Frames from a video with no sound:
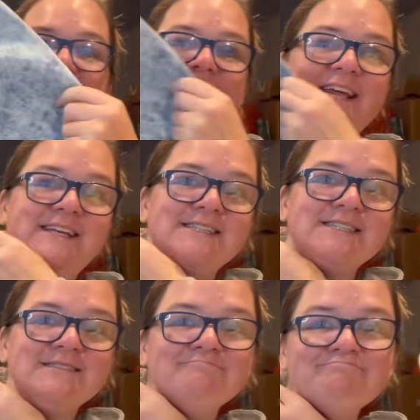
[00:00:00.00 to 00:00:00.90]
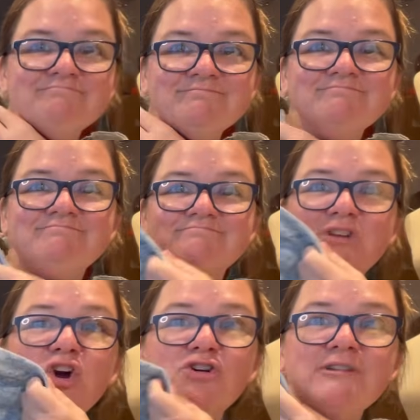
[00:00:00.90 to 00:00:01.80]
80s
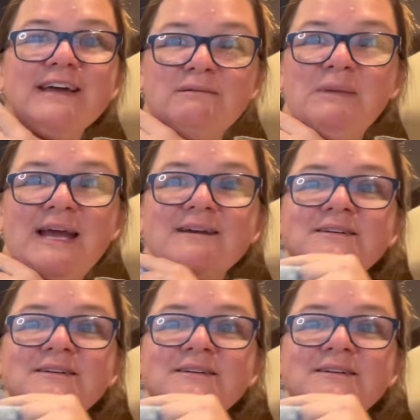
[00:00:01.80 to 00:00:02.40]
girl in me.